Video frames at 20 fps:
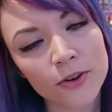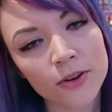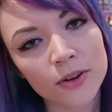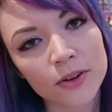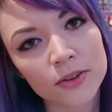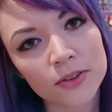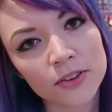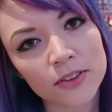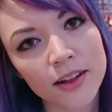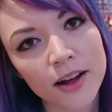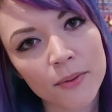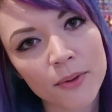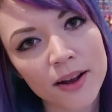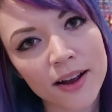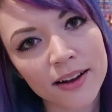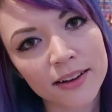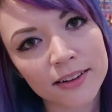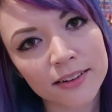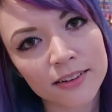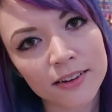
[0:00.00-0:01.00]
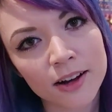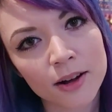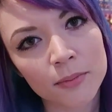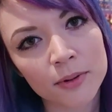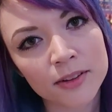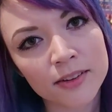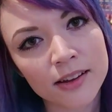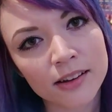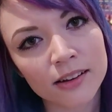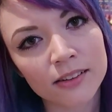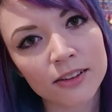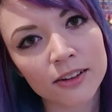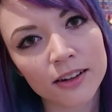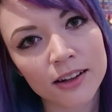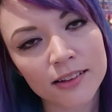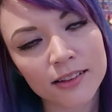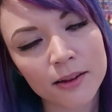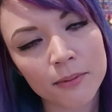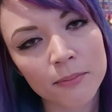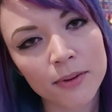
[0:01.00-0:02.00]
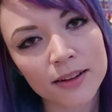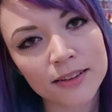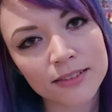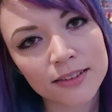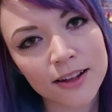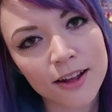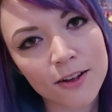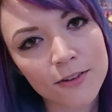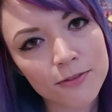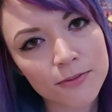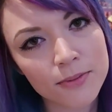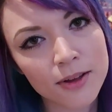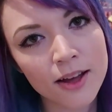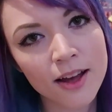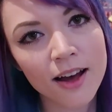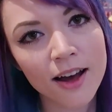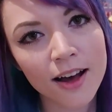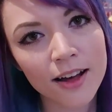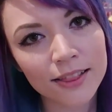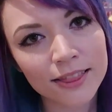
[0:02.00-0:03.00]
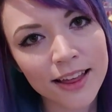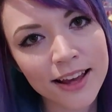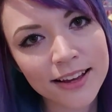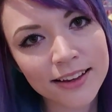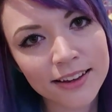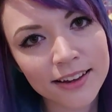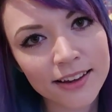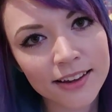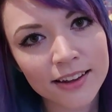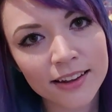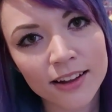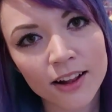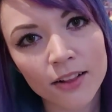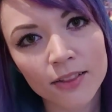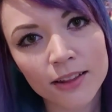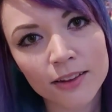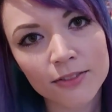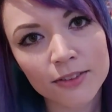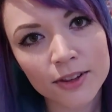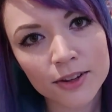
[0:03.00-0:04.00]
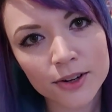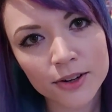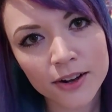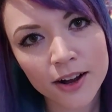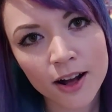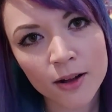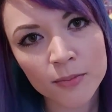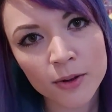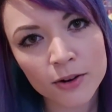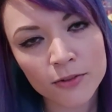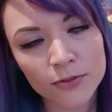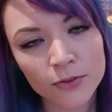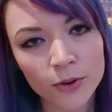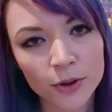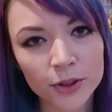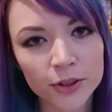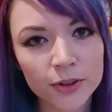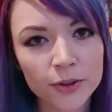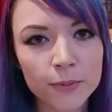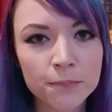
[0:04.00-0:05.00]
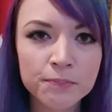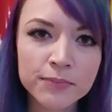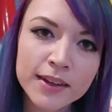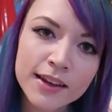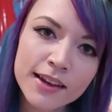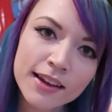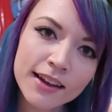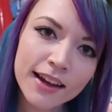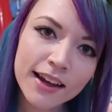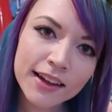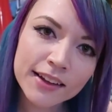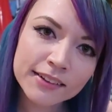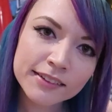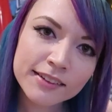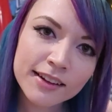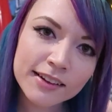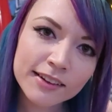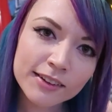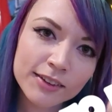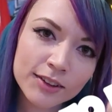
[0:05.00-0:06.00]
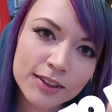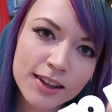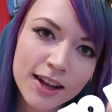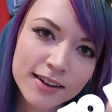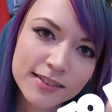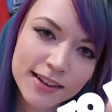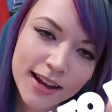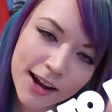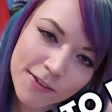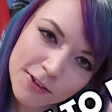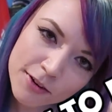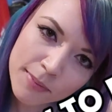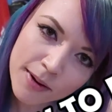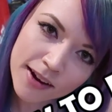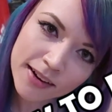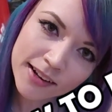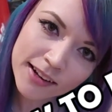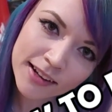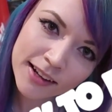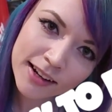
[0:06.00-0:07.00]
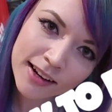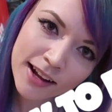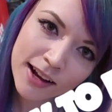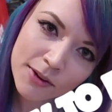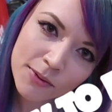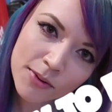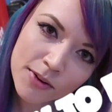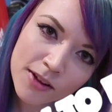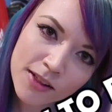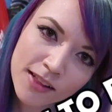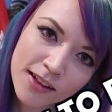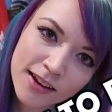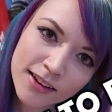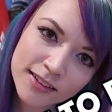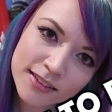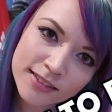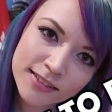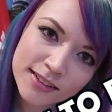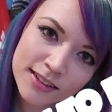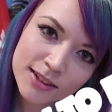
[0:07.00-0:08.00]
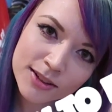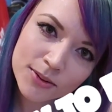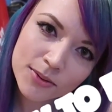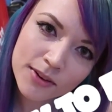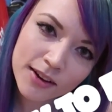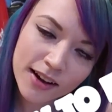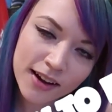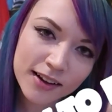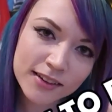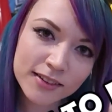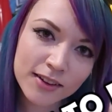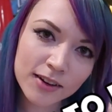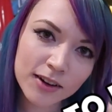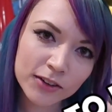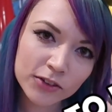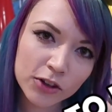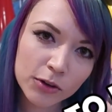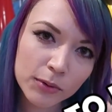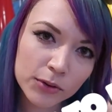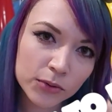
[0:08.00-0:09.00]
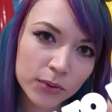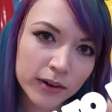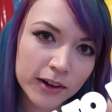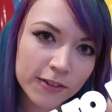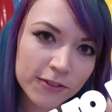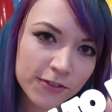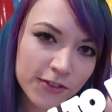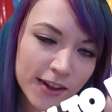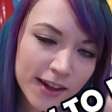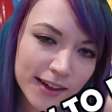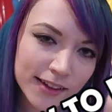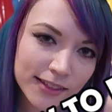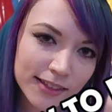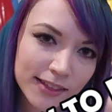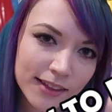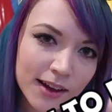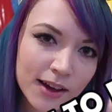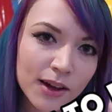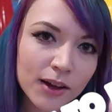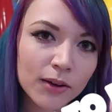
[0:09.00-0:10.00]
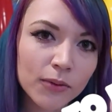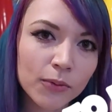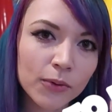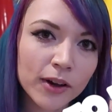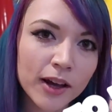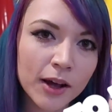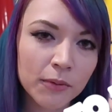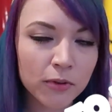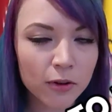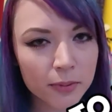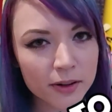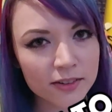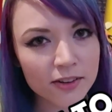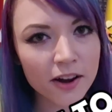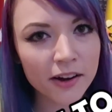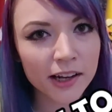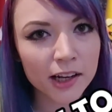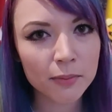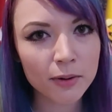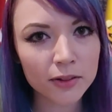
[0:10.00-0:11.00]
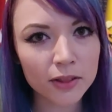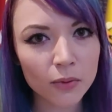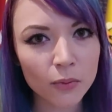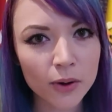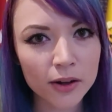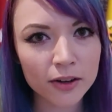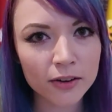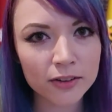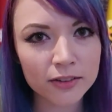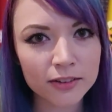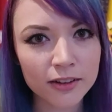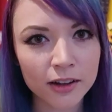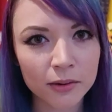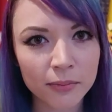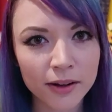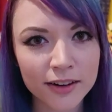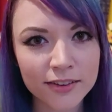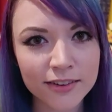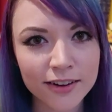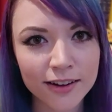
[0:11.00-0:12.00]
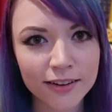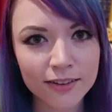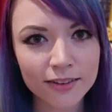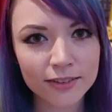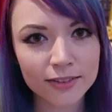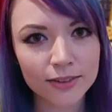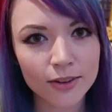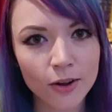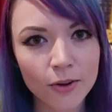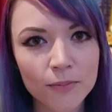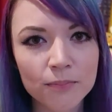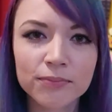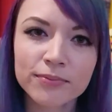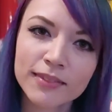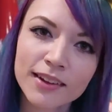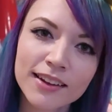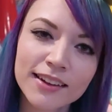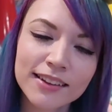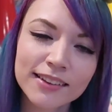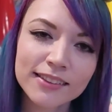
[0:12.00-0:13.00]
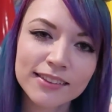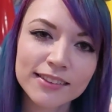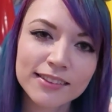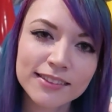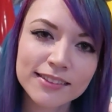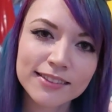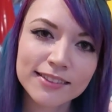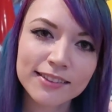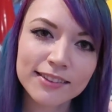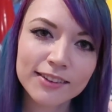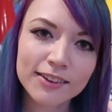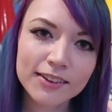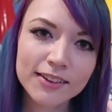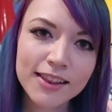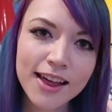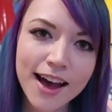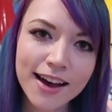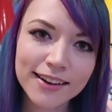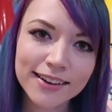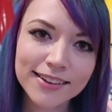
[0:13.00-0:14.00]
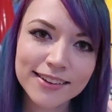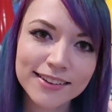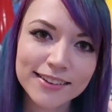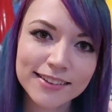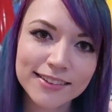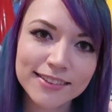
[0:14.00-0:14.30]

photos so that way I can come and take a look at them myself. I'll like it. I'll leave a little comment for you. And good luck to everybody. And I will see you guys on October 25th. And we'll be talking about the winners on my channel. So good luck.